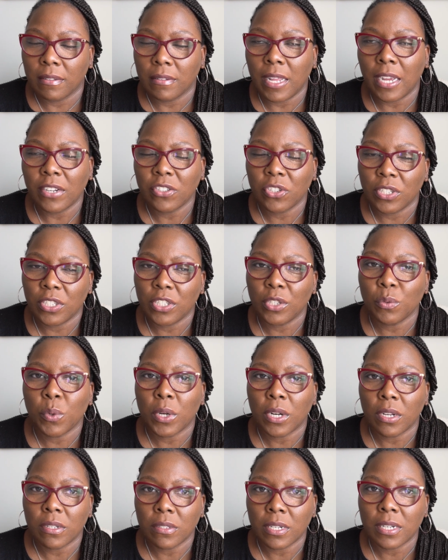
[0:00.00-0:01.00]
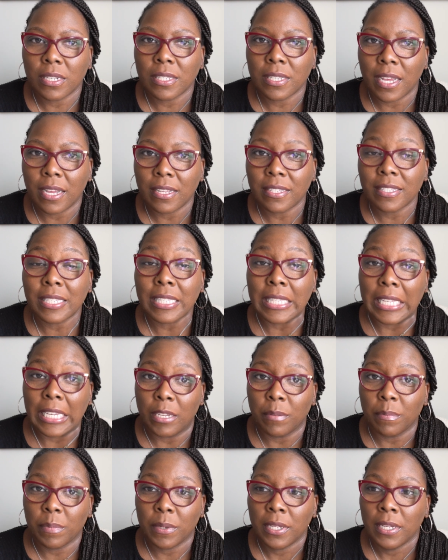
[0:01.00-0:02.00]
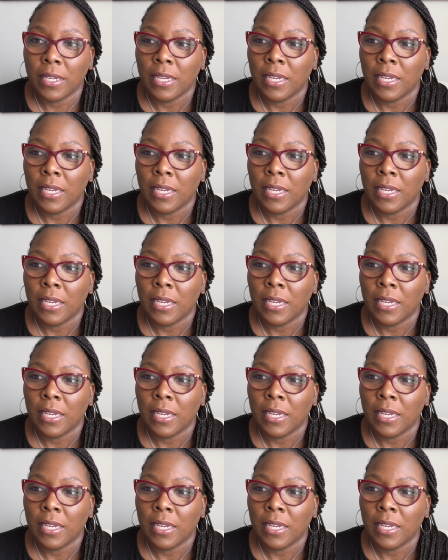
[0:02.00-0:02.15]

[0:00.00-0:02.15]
actually she went on to discuss sleep,